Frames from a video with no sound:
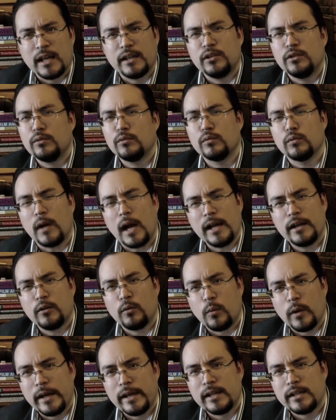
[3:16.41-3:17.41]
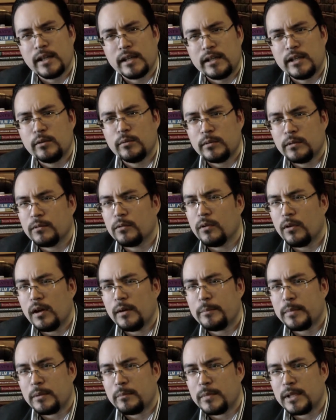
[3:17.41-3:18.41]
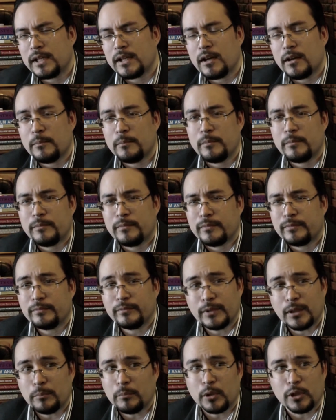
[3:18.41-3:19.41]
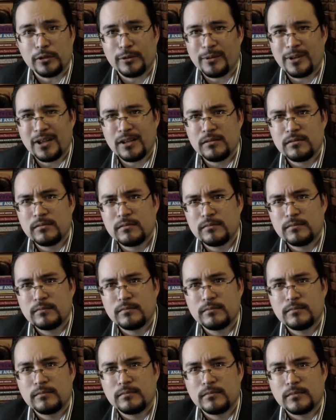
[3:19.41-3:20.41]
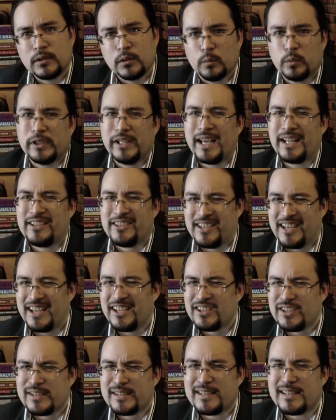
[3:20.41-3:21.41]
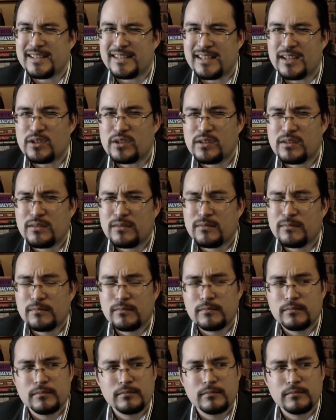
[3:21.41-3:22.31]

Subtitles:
and knew right away that he would grow up and become a murderer, would that change his decision?